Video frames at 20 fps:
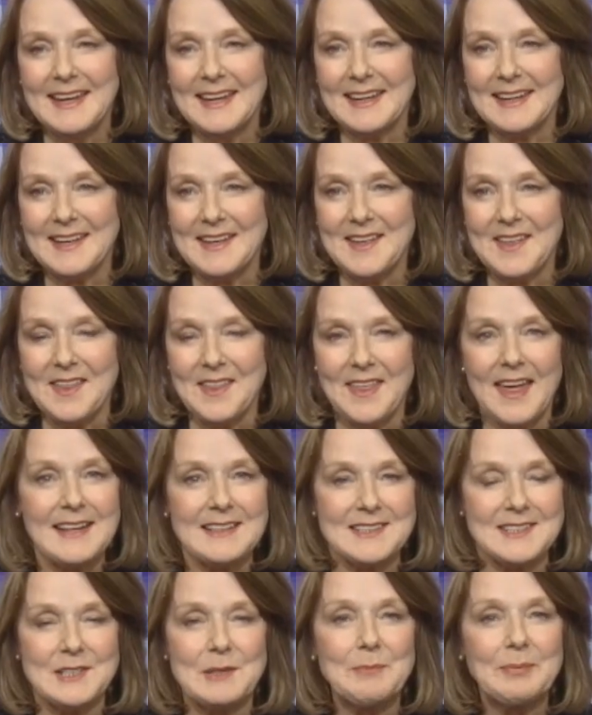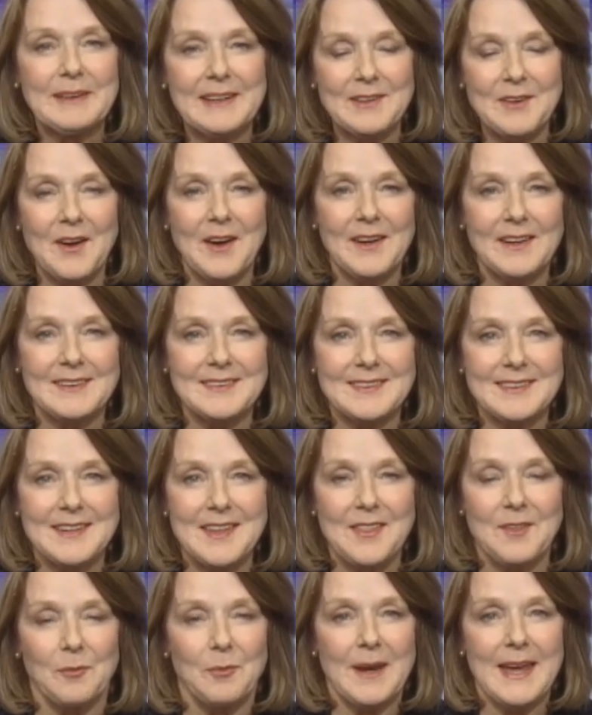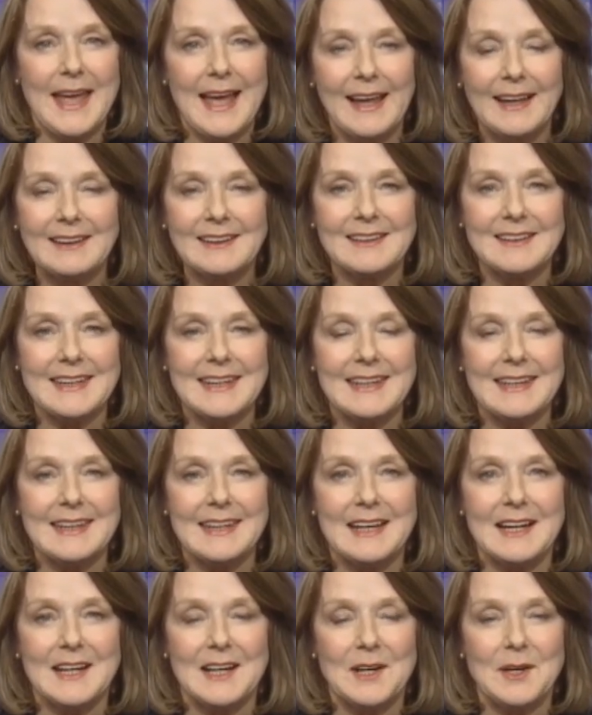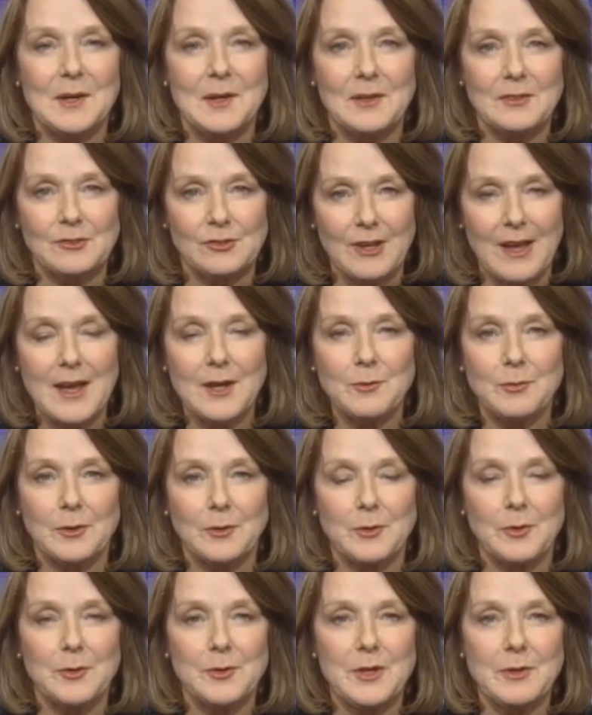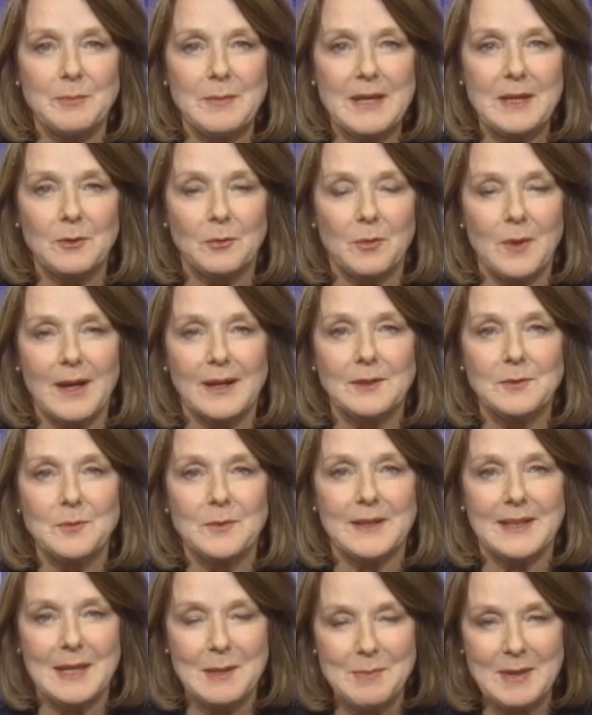that's simply not the reality. Jack recruited me to run when he